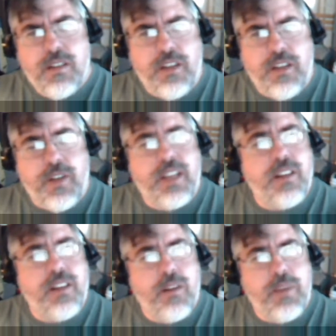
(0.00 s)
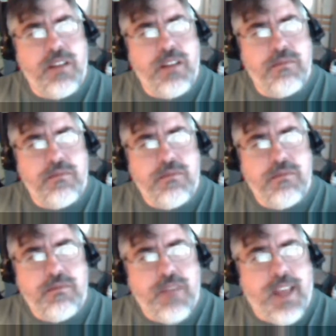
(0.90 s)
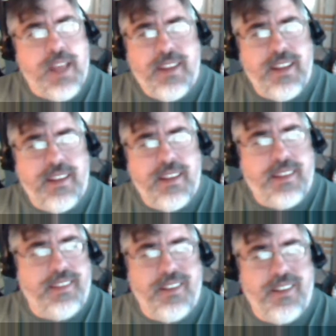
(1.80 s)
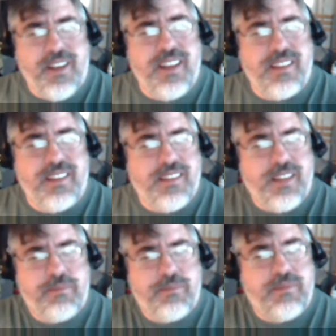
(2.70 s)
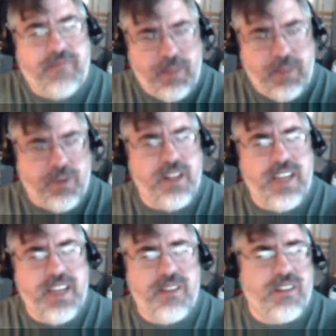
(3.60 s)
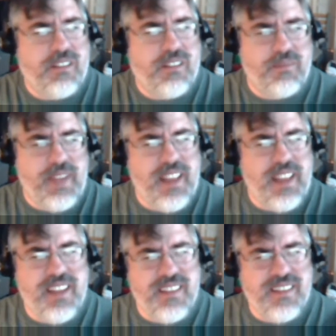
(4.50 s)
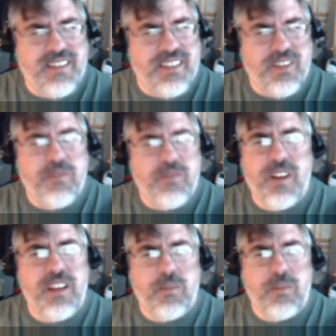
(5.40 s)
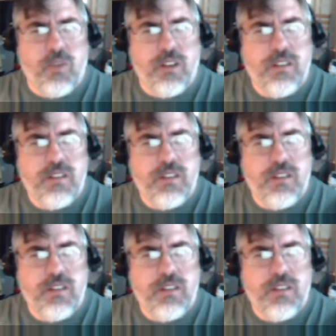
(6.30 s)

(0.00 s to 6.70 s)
They drink a little bit, and then they're done. They put it down. They're all, man, that's no fun anymore.